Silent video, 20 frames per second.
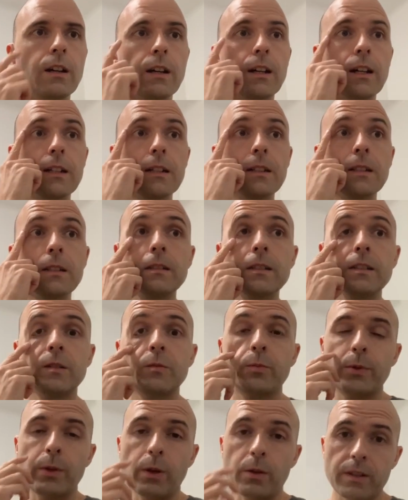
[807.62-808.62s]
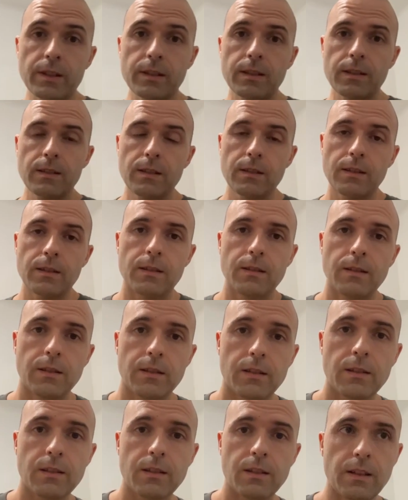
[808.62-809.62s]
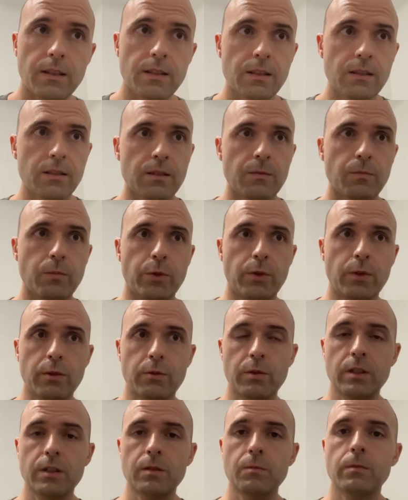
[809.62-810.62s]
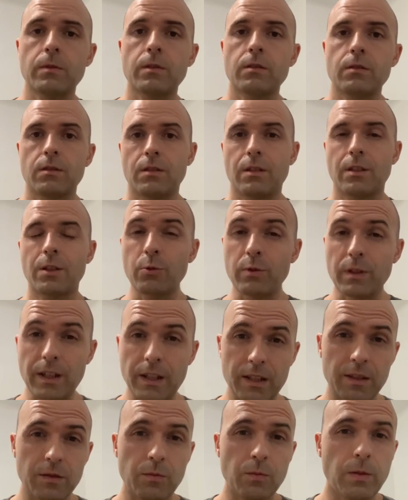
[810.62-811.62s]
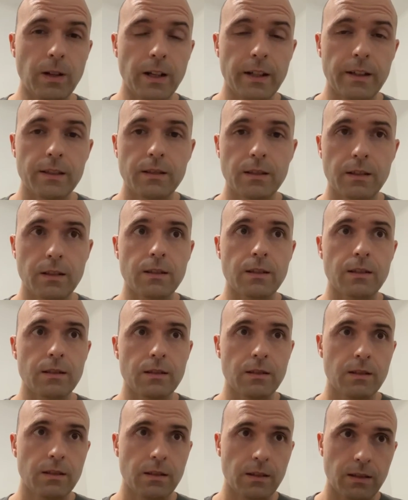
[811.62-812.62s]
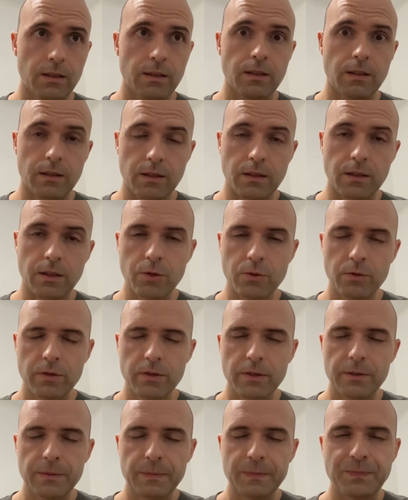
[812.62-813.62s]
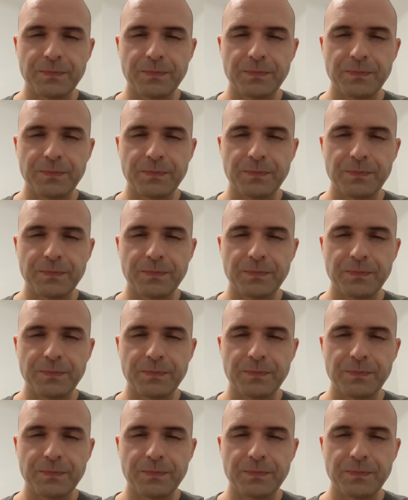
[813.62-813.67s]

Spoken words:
It processes the test program created by Sys executor.